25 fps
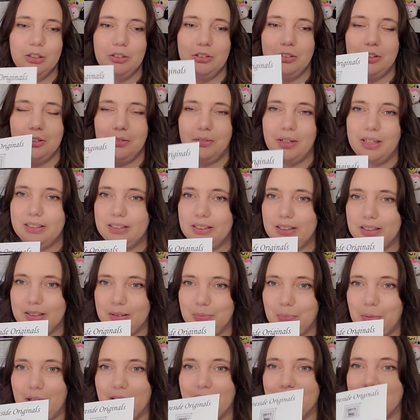to Estes
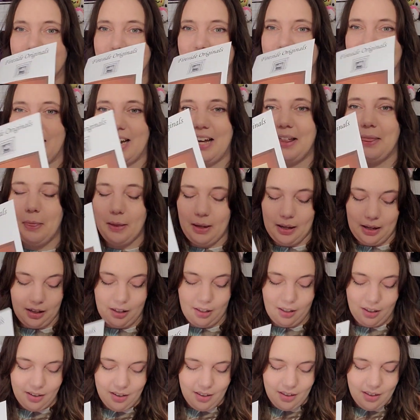Park, because I think